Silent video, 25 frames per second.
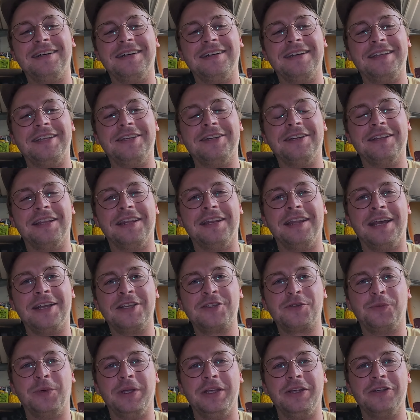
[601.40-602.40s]
here in the
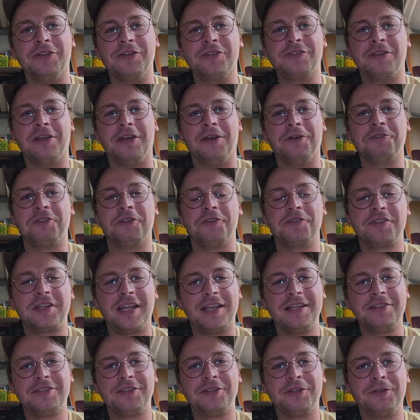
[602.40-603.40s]
next week or so. So
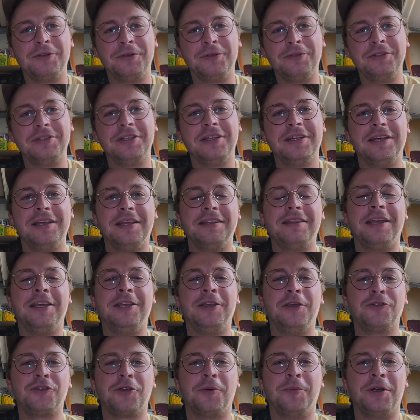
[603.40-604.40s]
stay tuned. Thank
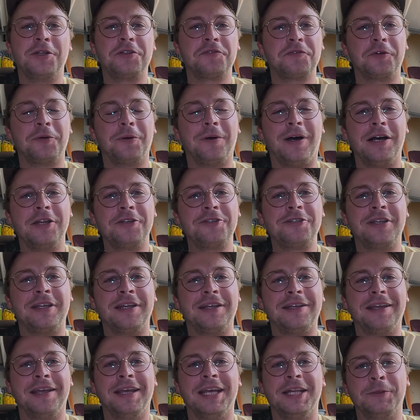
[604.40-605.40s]
you so much for
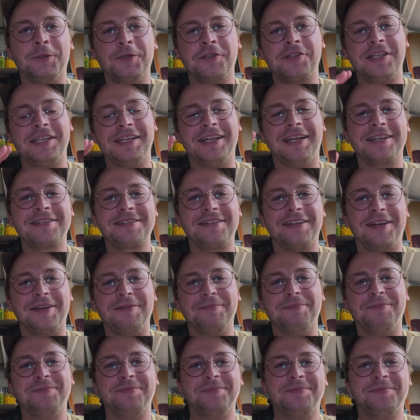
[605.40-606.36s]
watching, and we'll see you next time.